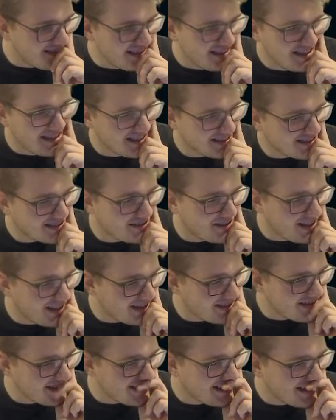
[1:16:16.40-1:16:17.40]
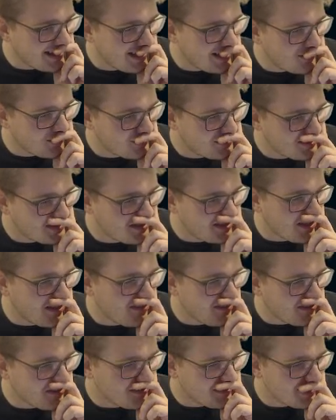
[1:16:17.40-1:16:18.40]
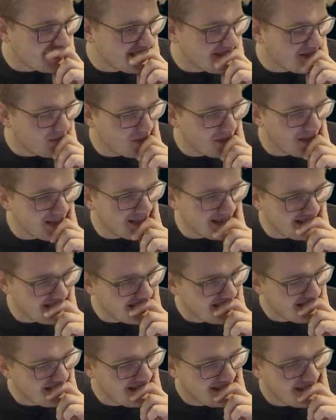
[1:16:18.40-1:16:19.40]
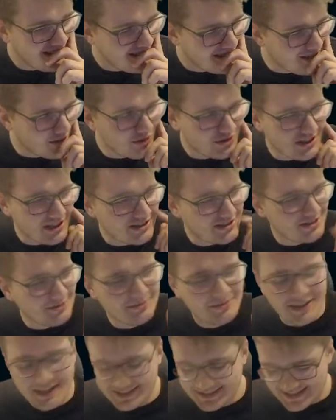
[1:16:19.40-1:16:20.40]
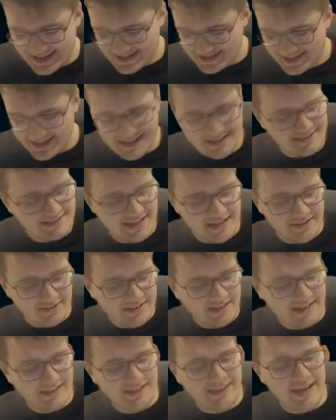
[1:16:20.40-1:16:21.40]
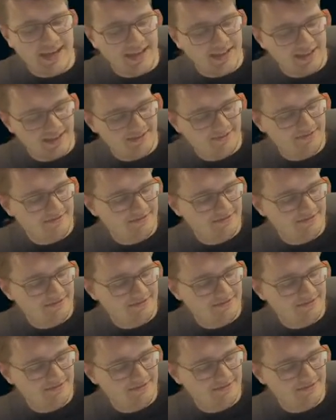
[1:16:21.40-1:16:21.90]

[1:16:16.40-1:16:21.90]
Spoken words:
Ninja's crying right now. Done already. What? Those are some nice ass kids. I don't like that.